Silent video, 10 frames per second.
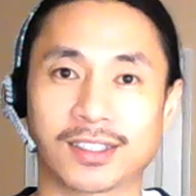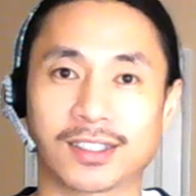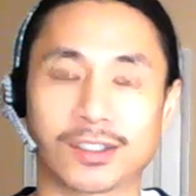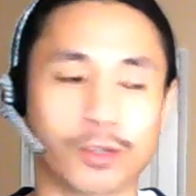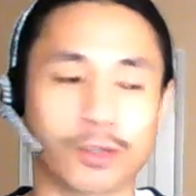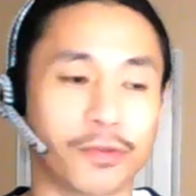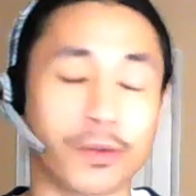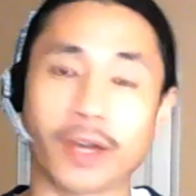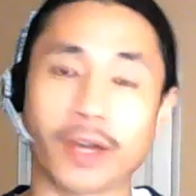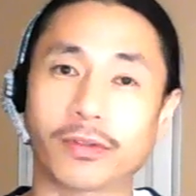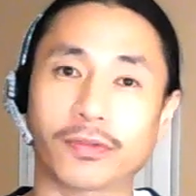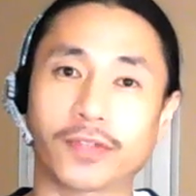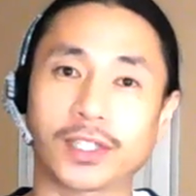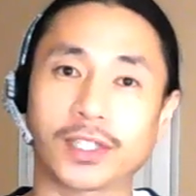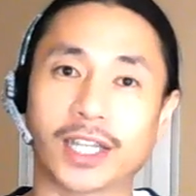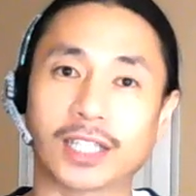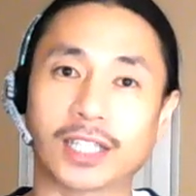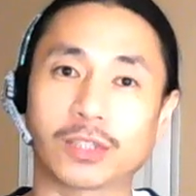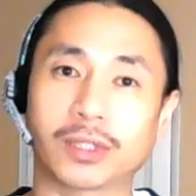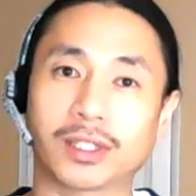So if you ever feel like
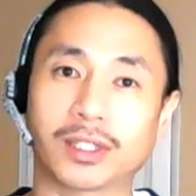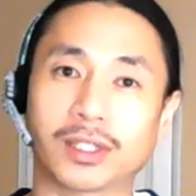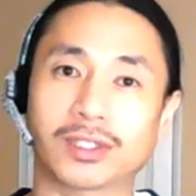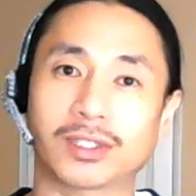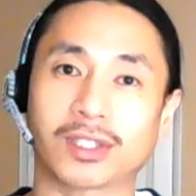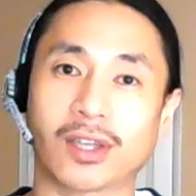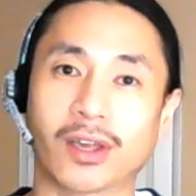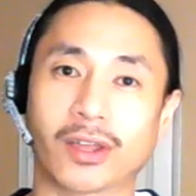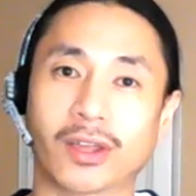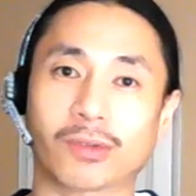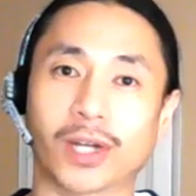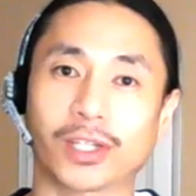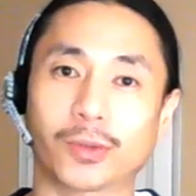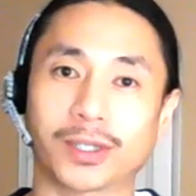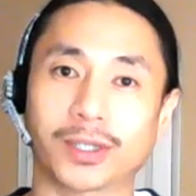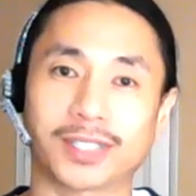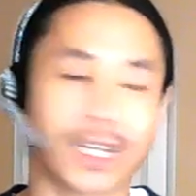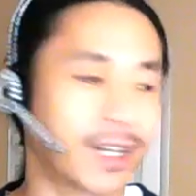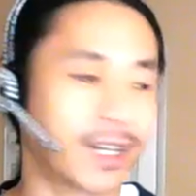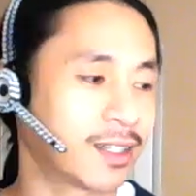doing this throughout your
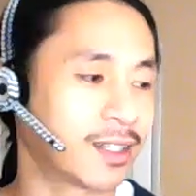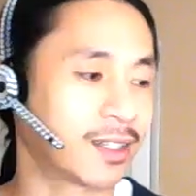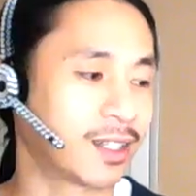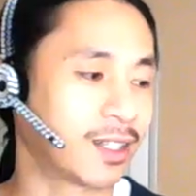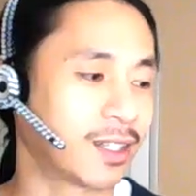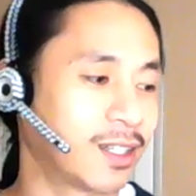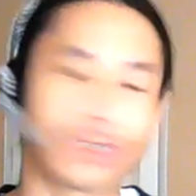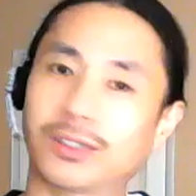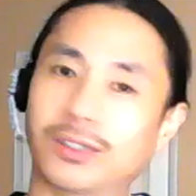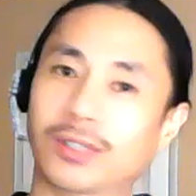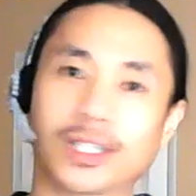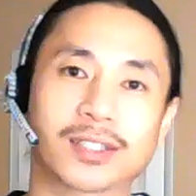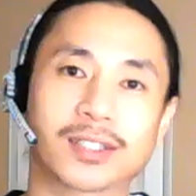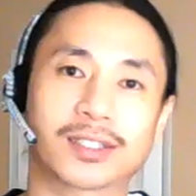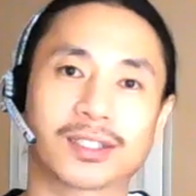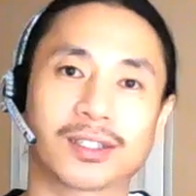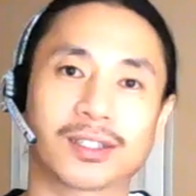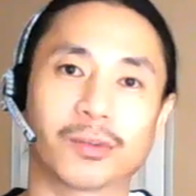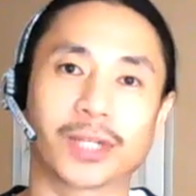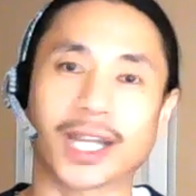workday, you can do this
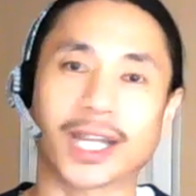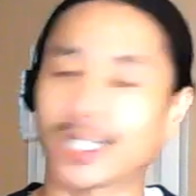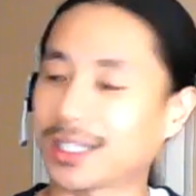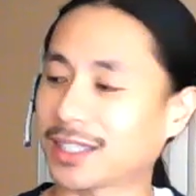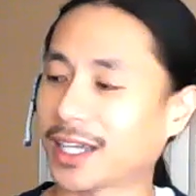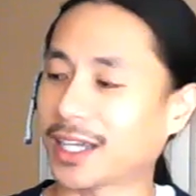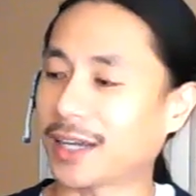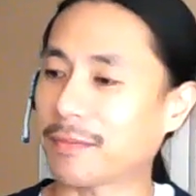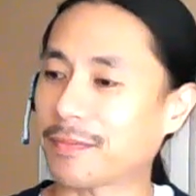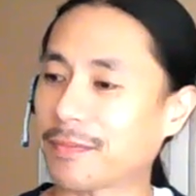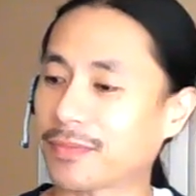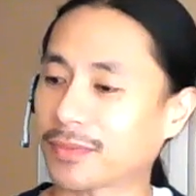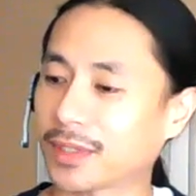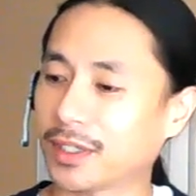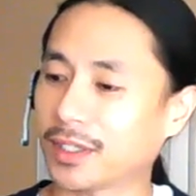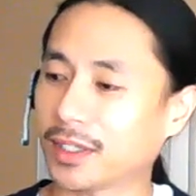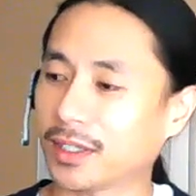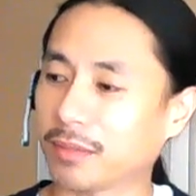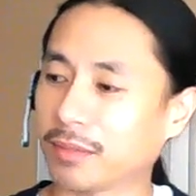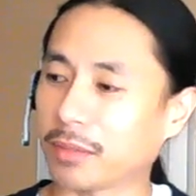one hand at a time,
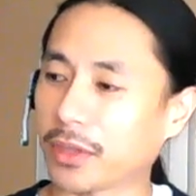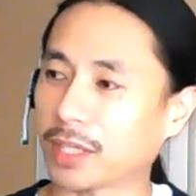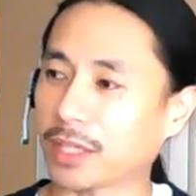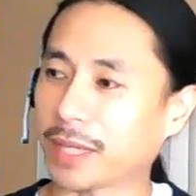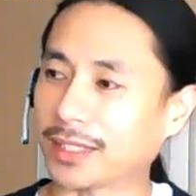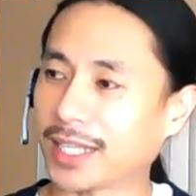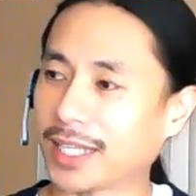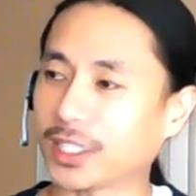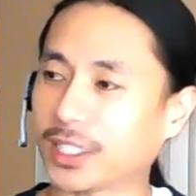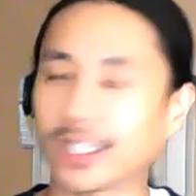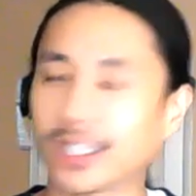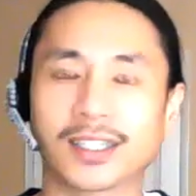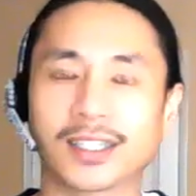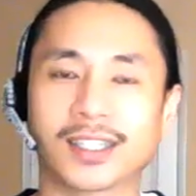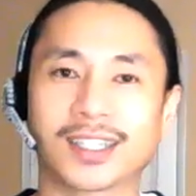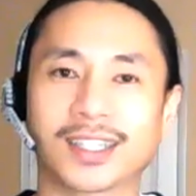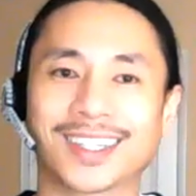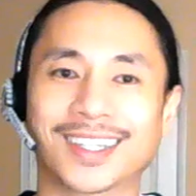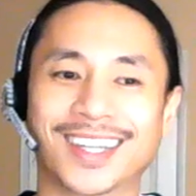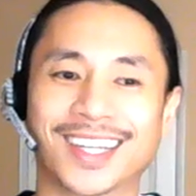but think about tensing
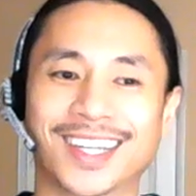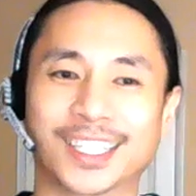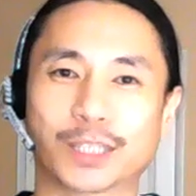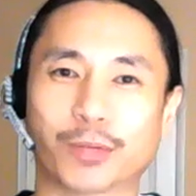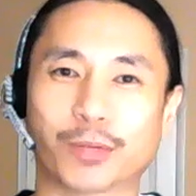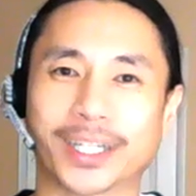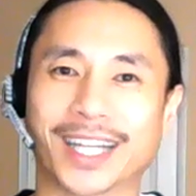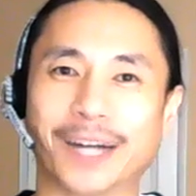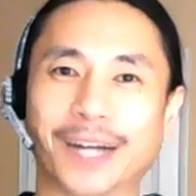spreading out.